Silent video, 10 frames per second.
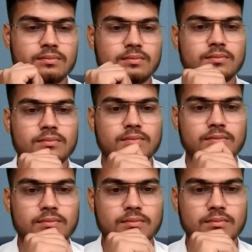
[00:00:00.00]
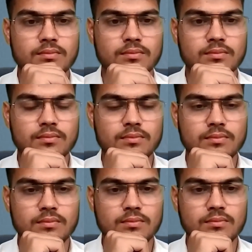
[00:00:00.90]

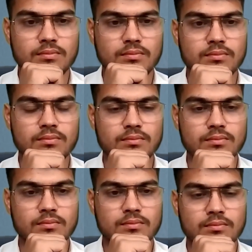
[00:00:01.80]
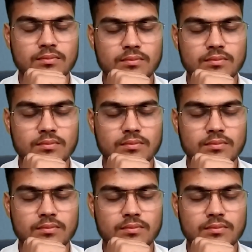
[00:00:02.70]
No words are spoken by the person on screen.